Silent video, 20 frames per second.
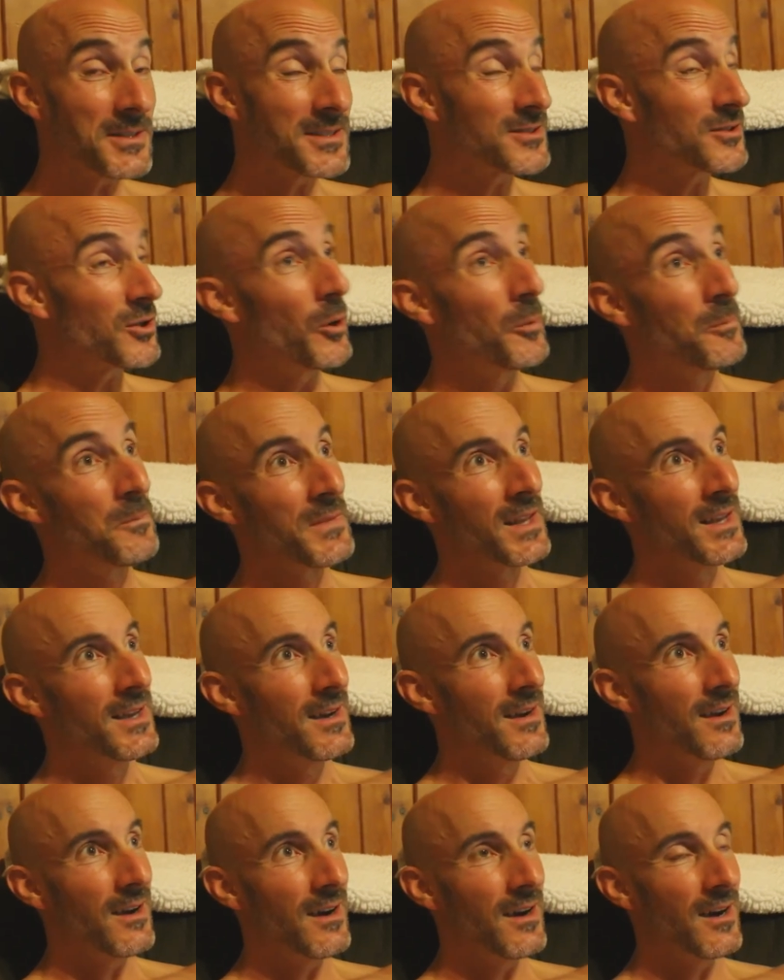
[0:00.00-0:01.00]
So
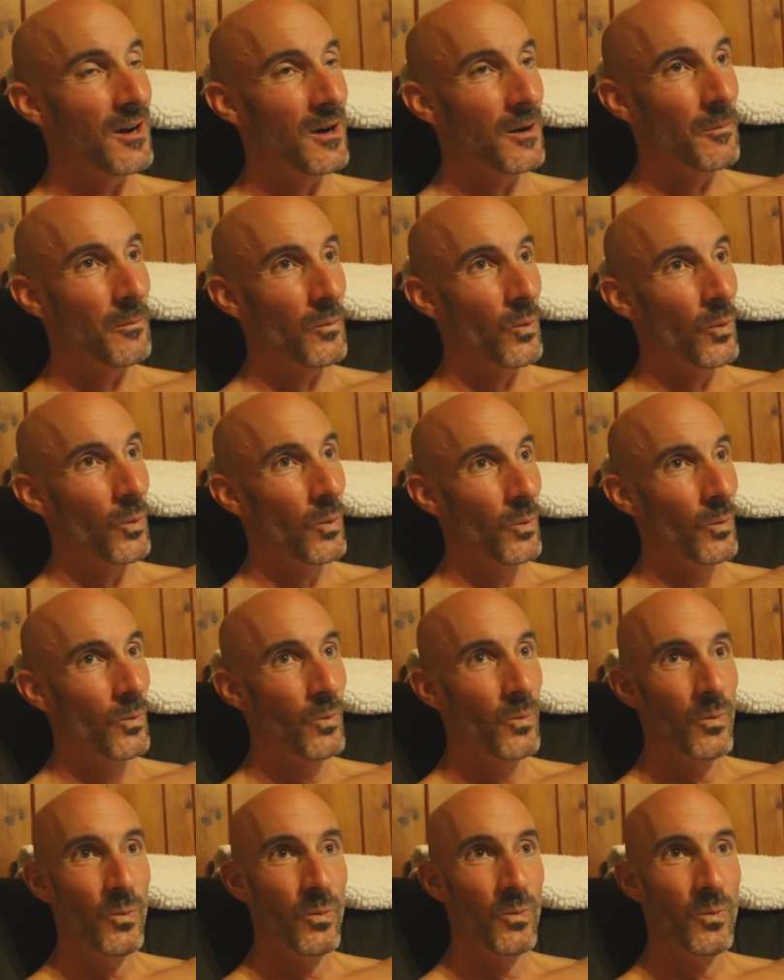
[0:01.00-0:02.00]
um,
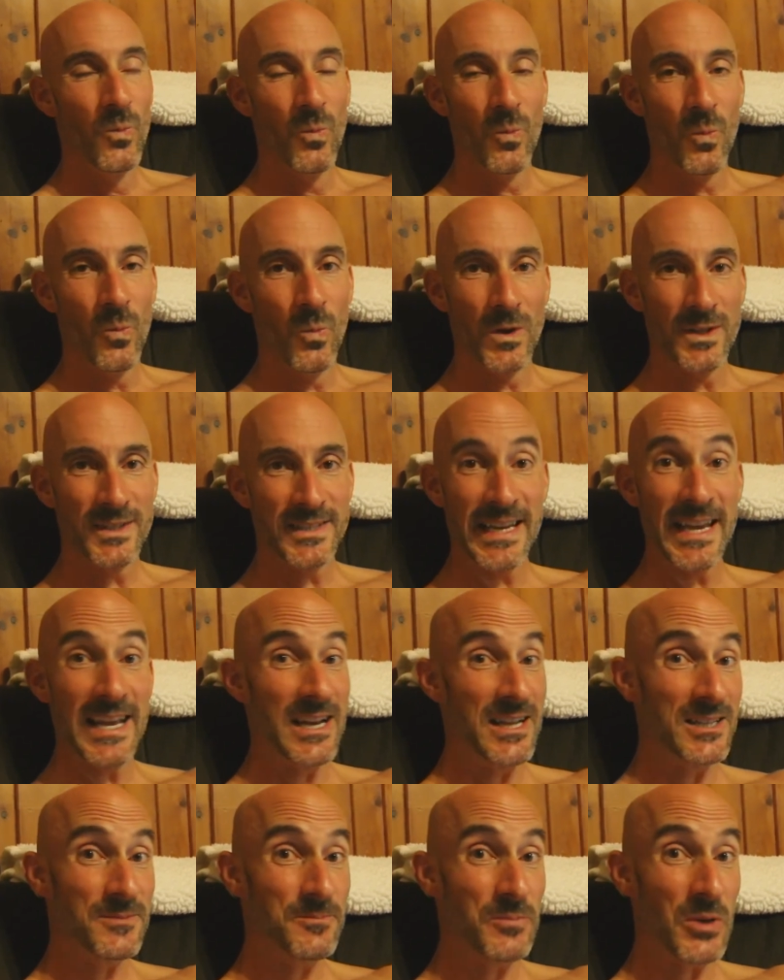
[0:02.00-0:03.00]
once again,
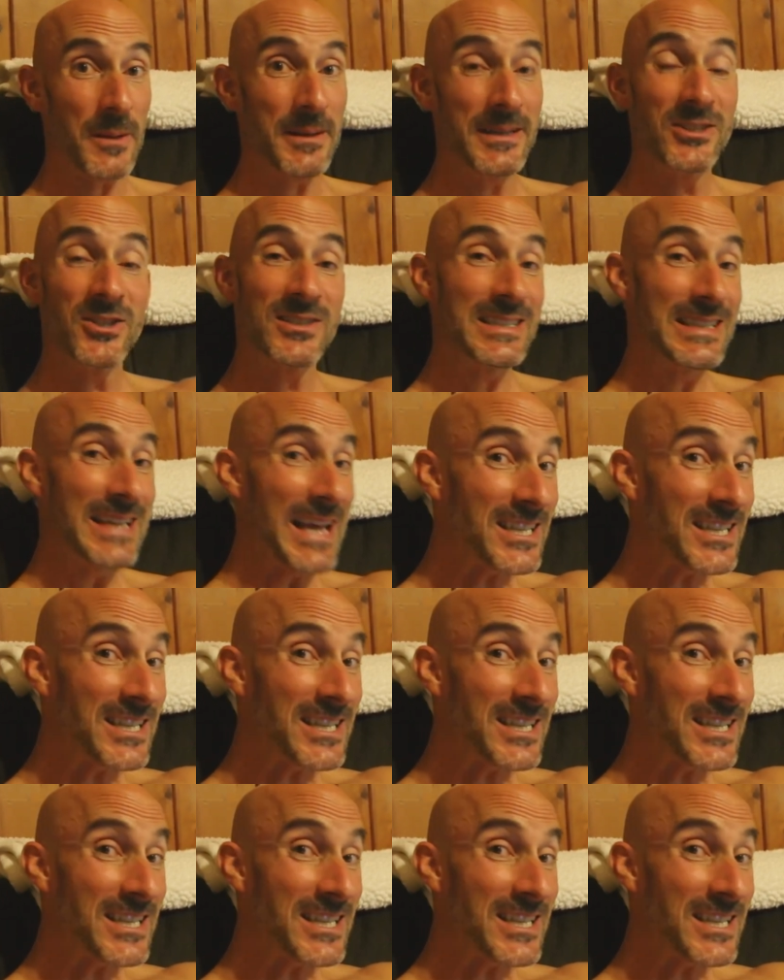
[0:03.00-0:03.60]
it's probably just an